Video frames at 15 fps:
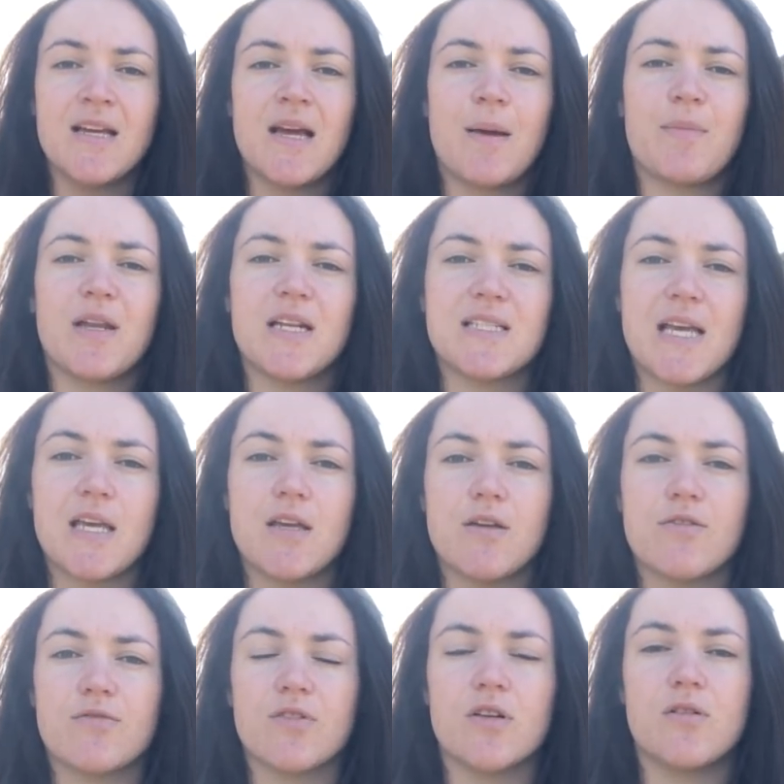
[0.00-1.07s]
I'm going to take you
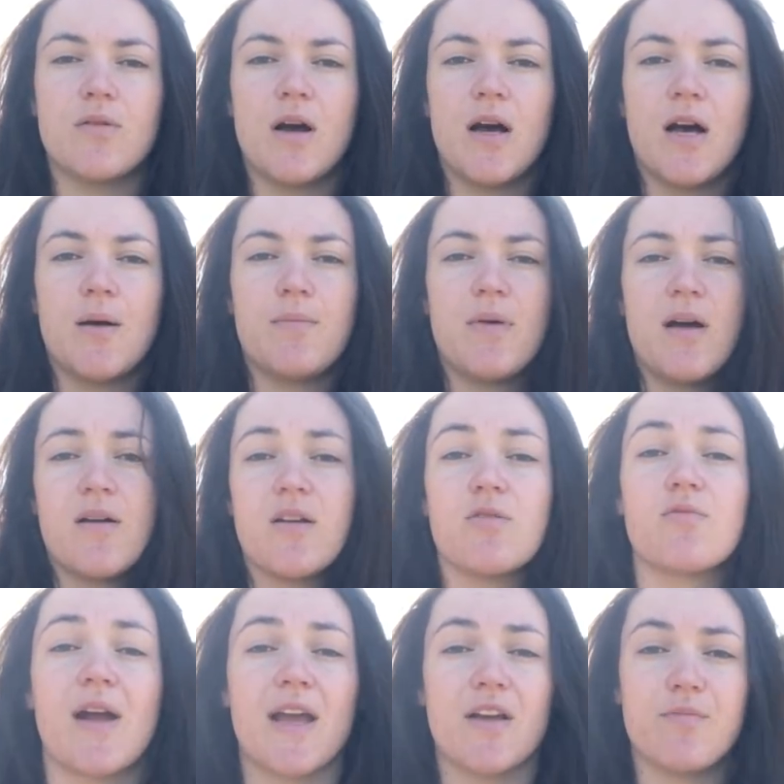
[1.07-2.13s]
through an
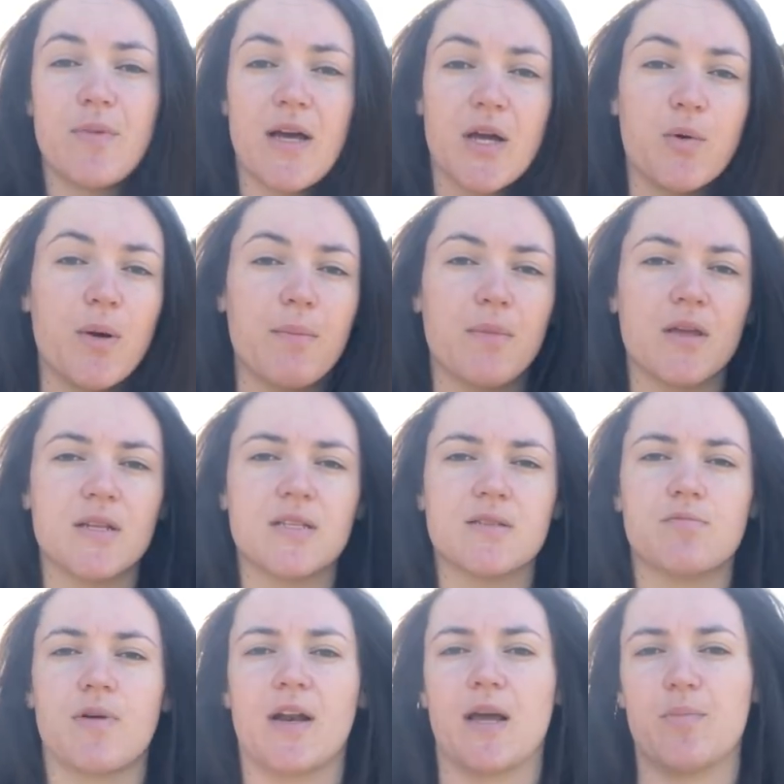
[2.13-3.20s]
array of my equipment,
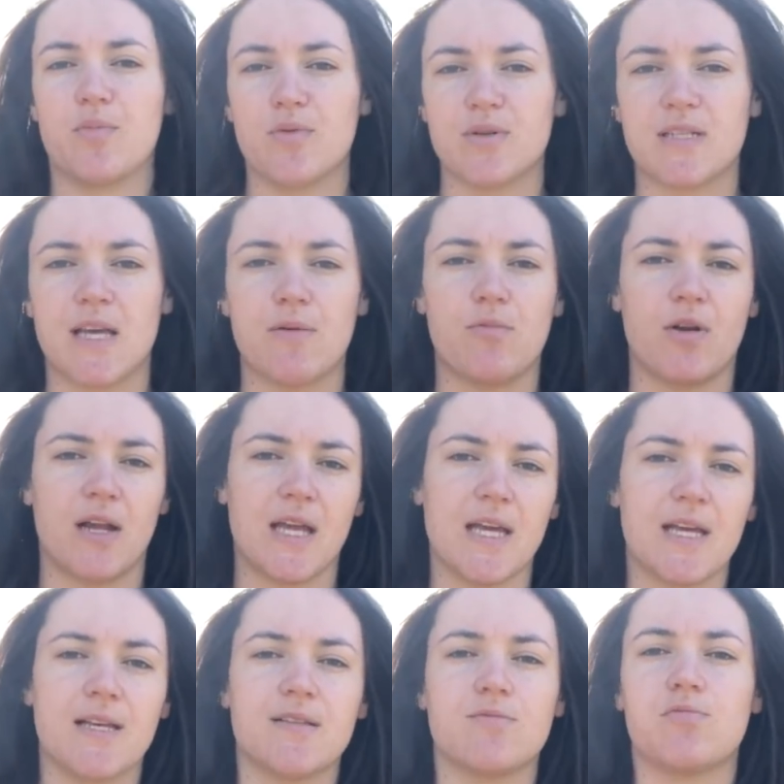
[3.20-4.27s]
when I bought it, what it
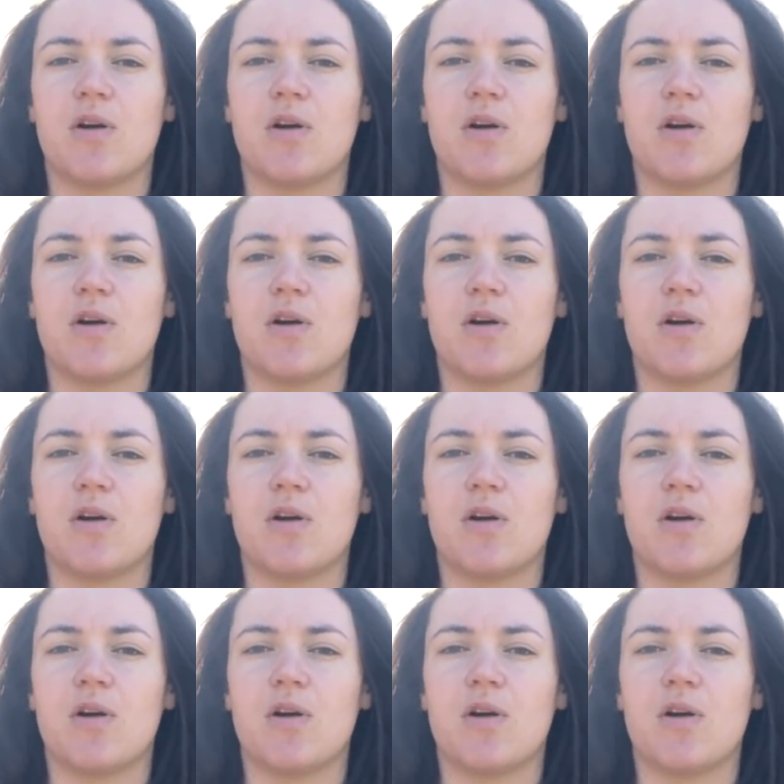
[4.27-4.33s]
is,